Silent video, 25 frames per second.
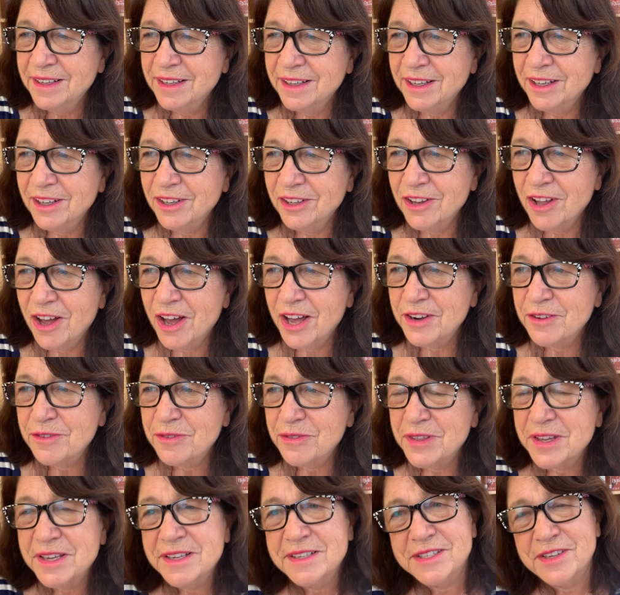A lot of
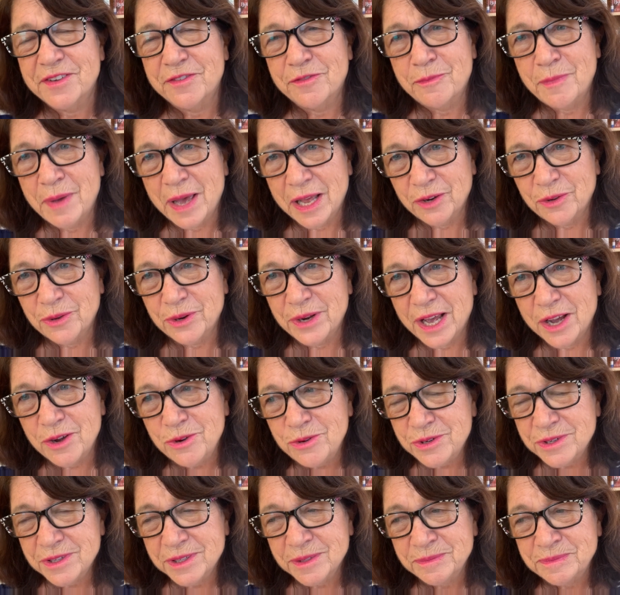things have mellowed
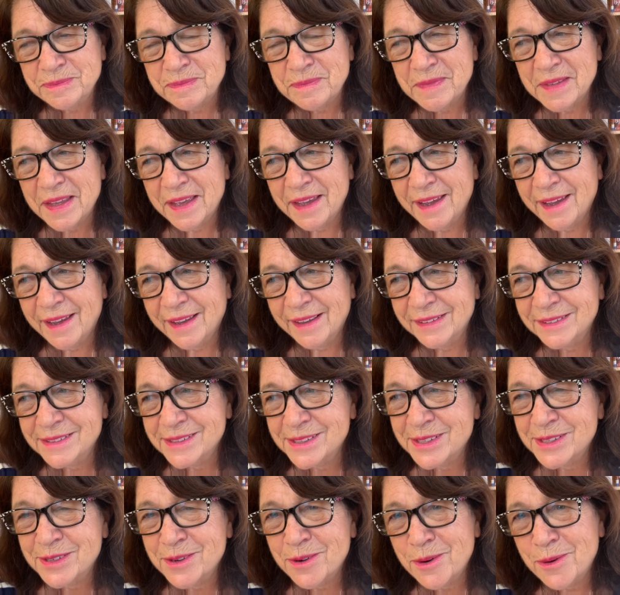out, and
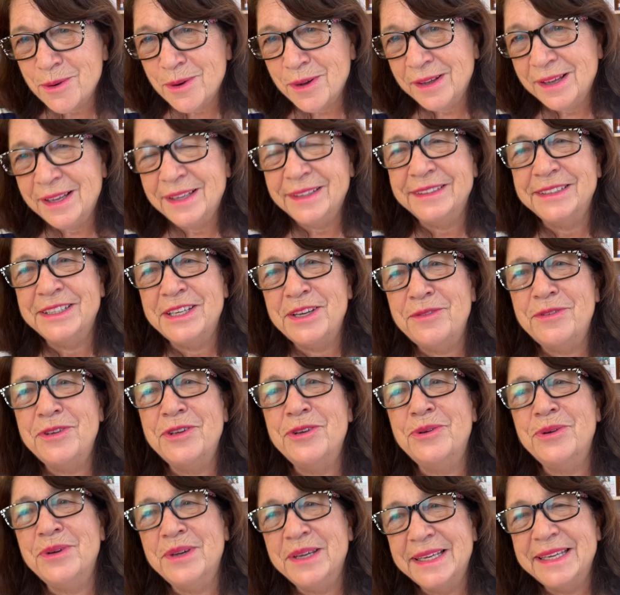so I'll leave
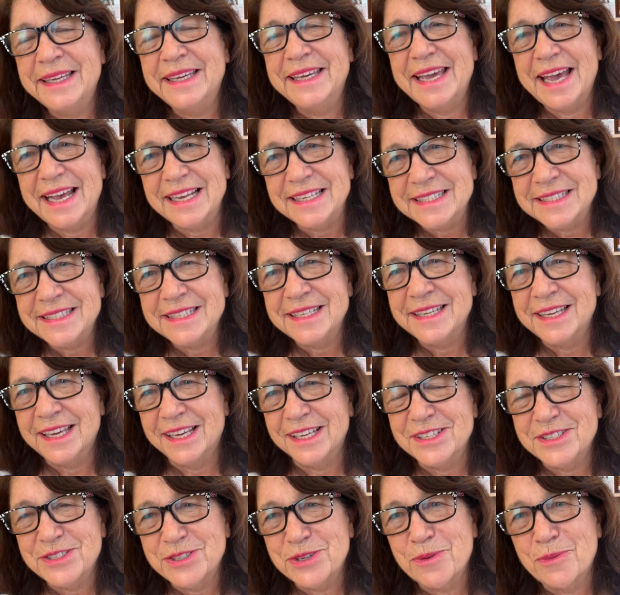you guessing
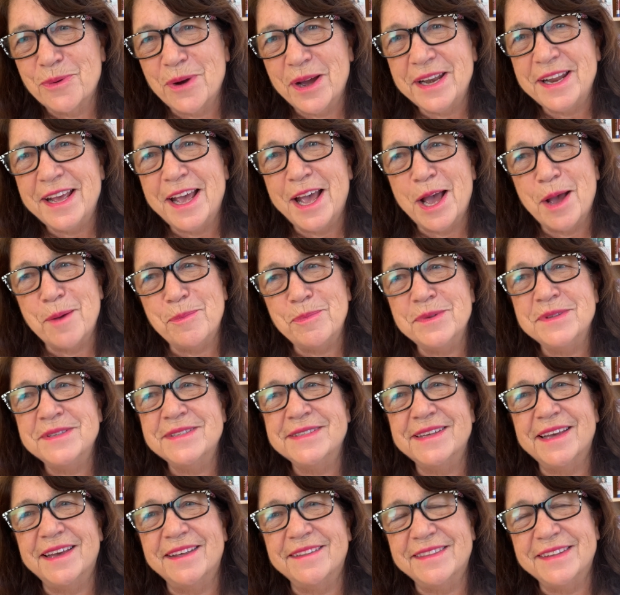as to what
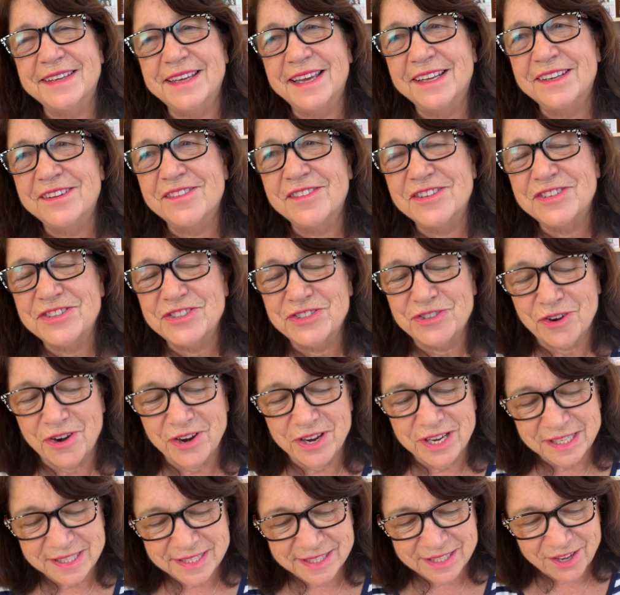happens at the end of the
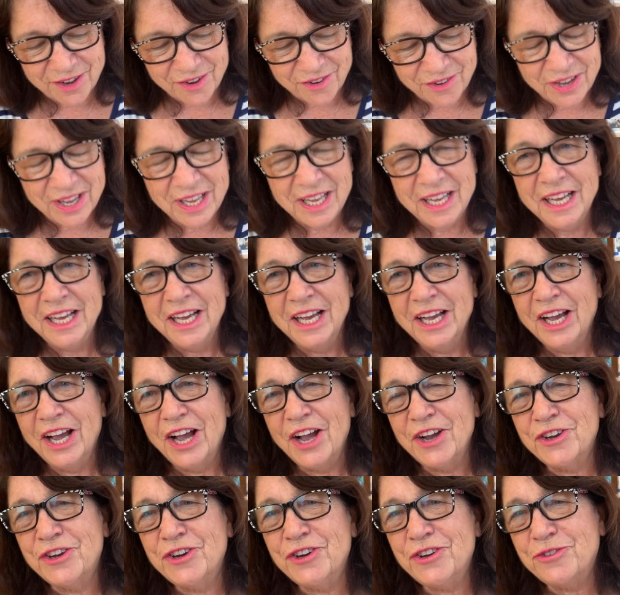story. So
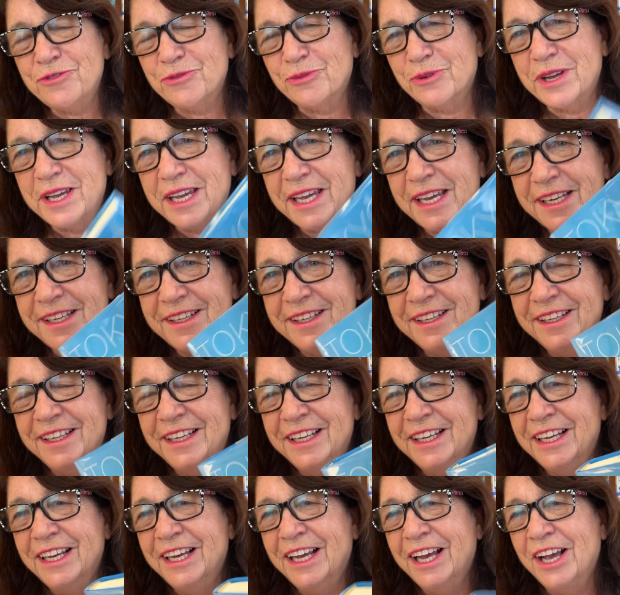a good read,
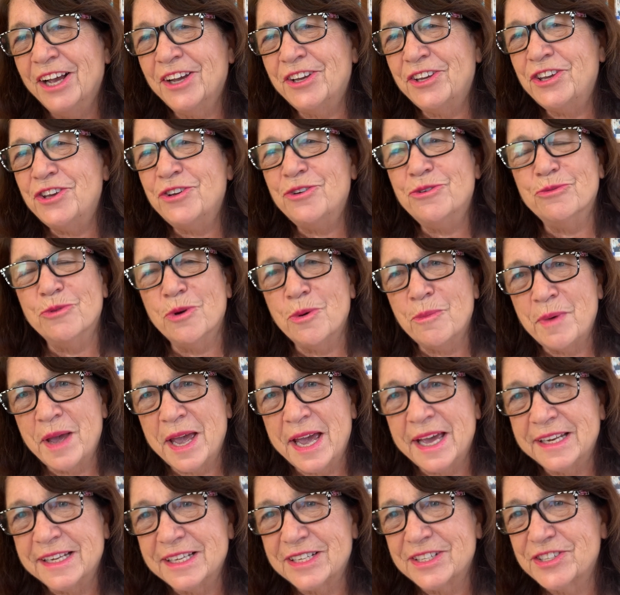a cute
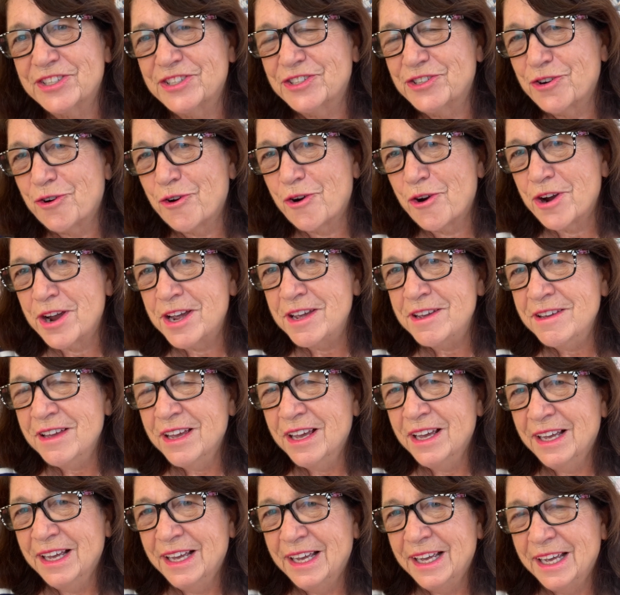romantic story,
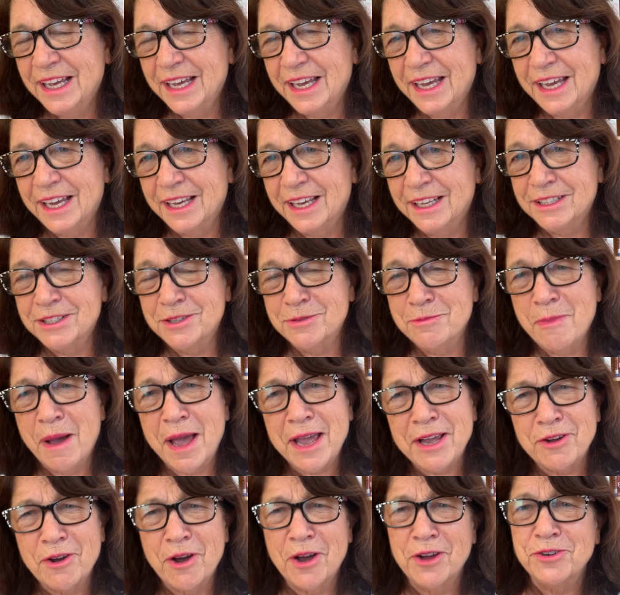and my
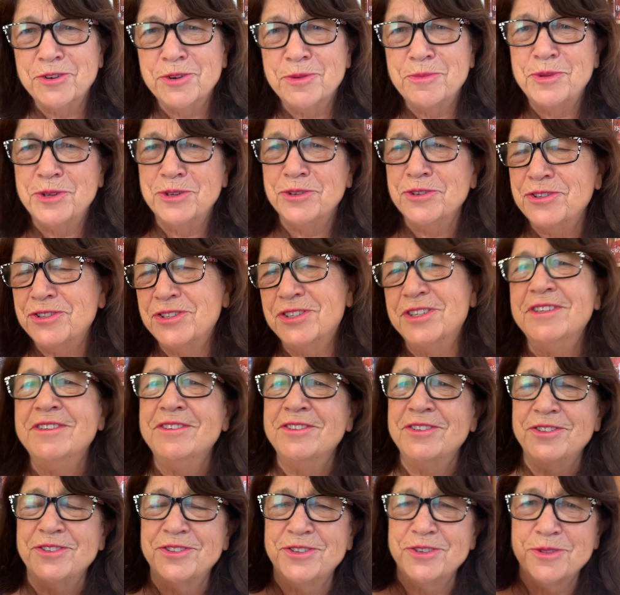
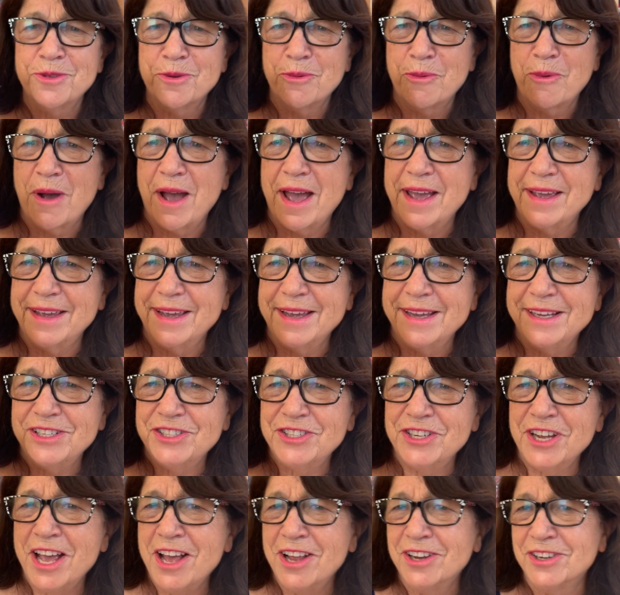contribution to the YA
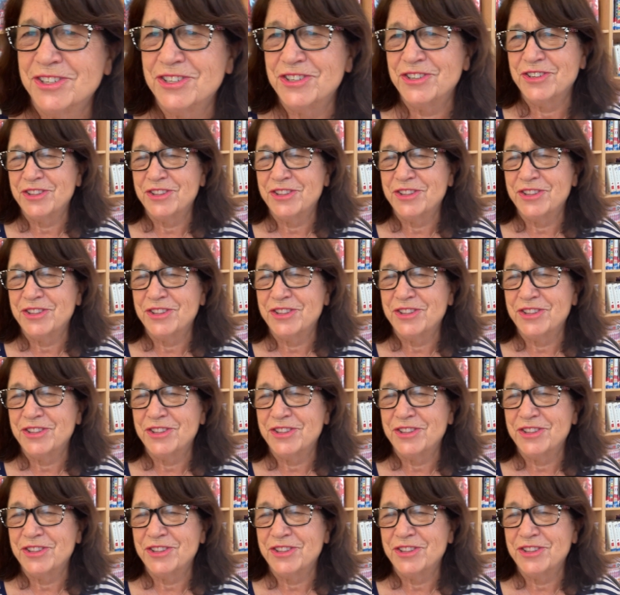challenge